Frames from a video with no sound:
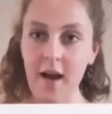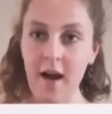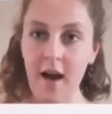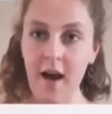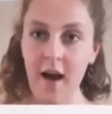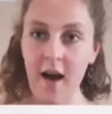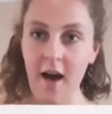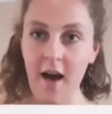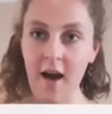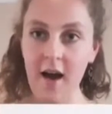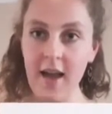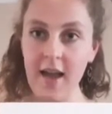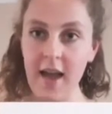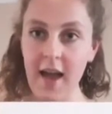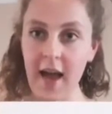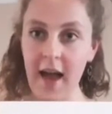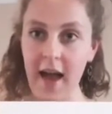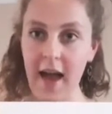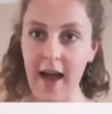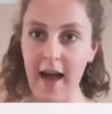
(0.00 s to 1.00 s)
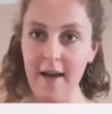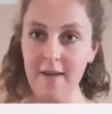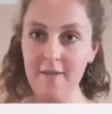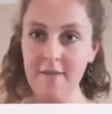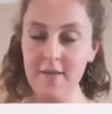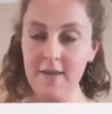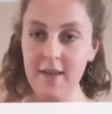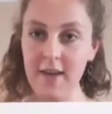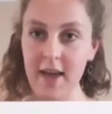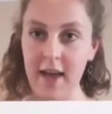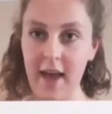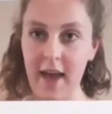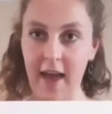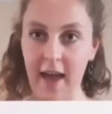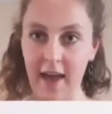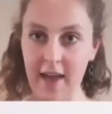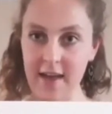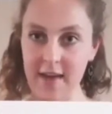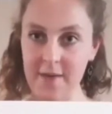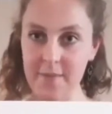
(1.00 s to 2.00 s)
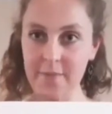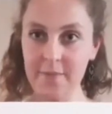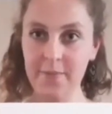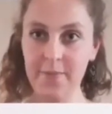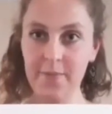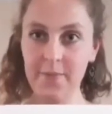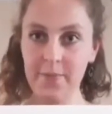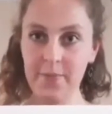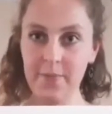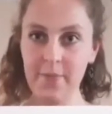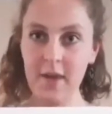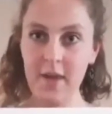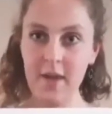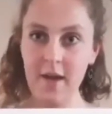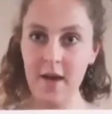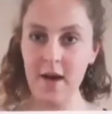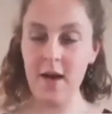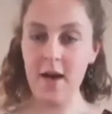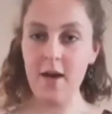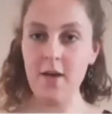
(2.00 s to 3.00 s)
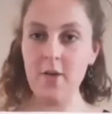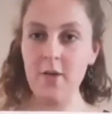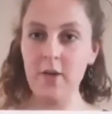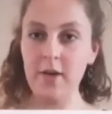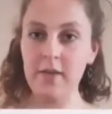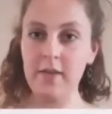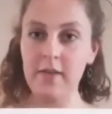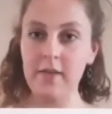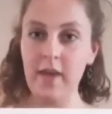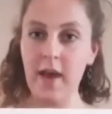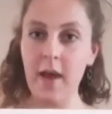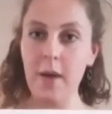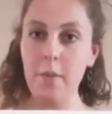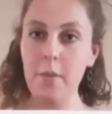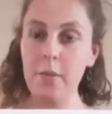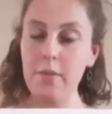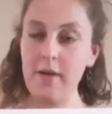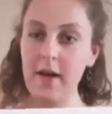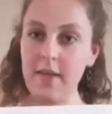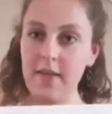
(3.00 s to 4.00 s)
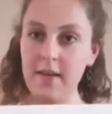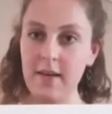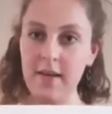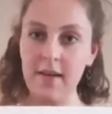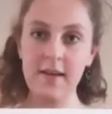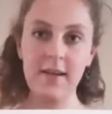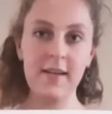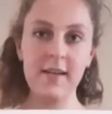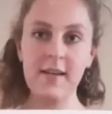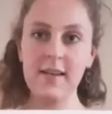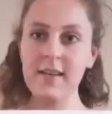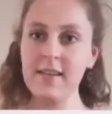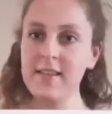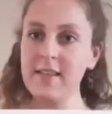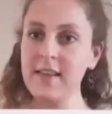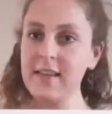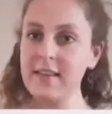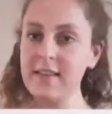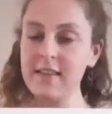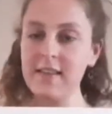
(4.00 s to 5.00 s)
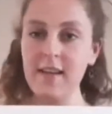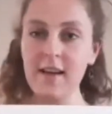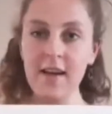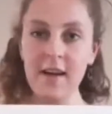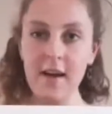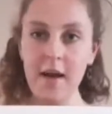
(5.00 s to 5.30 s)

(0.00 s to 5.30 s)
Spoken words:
I have a, you can say brother, sister,